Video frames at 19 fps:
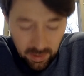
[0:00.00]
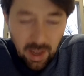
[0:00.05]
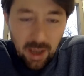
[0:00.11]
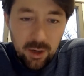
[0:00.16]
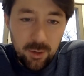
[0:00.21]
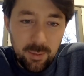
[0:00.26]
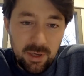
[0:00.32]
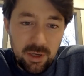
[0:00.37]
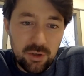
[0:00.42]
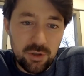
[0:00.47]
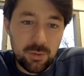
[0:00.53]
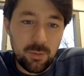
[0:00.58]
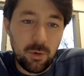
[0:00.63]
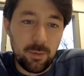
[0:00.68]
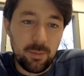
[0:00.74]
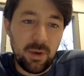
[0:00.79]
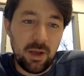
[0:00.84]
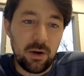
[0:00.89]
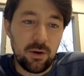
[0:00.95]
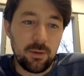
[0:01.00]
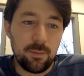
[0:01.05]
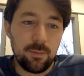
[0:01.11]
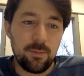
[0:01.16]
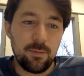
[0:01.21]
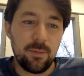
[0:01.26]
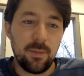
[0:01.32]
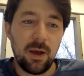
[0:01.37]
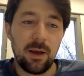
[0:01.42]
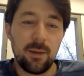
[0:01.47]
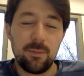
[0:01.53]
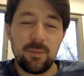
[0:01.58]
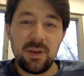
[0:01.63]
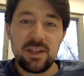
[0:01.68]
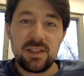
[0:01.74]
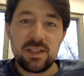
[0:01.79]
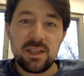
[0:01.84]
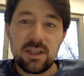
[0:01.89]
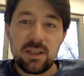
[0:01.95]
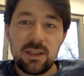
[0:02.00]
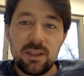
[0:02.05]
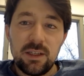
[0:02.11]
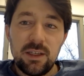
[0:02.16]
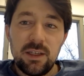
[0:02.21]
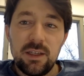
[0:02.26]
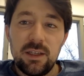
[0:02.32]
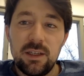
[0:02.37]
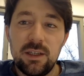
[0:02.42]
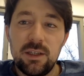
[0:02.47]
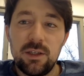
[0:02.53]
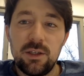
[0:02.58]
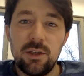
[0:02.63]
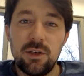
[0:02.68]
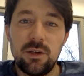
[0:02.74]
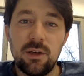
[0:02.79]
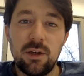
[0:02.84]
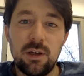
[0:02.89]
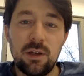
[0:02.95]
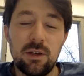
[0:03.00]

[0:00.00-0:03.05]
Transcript: how do you make your support better? Basically,